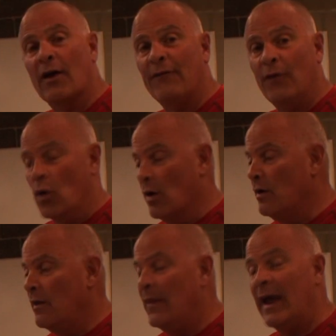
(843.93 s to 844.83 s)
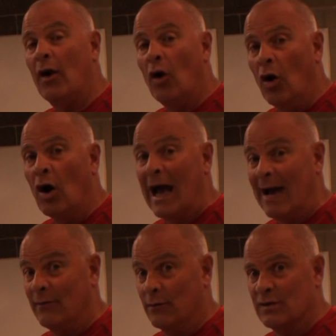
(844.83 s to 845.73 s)
Therefore, they all
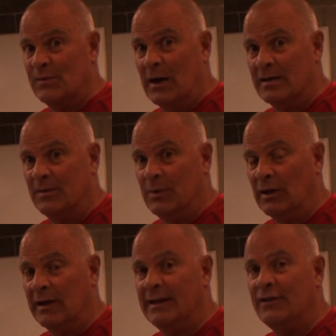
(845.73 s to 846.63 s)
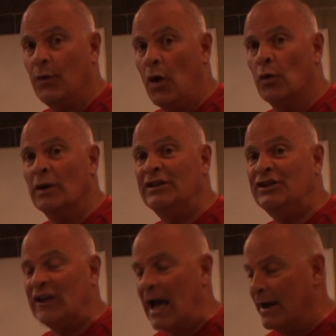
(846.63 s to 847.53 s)
have the responsibility to
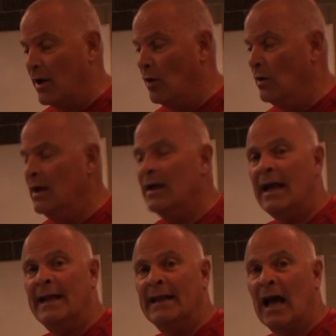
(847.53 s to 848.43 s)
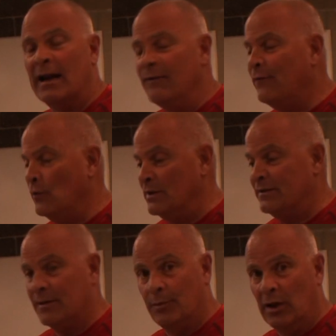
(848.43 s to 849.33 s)
only shadow and not
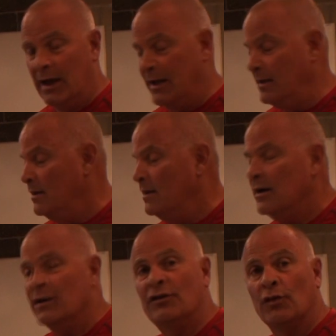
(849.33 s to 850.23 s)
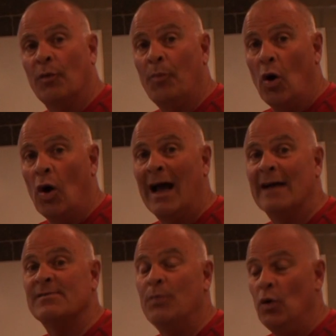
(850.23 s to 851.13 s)
influence the play until the
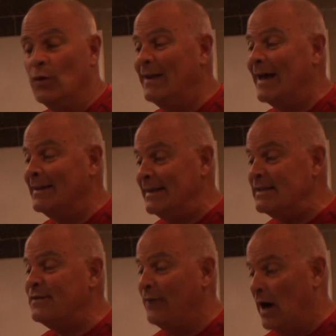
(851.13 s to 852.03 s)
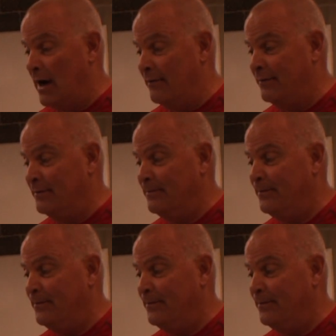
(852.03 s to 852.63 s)
ball has moved at least 5.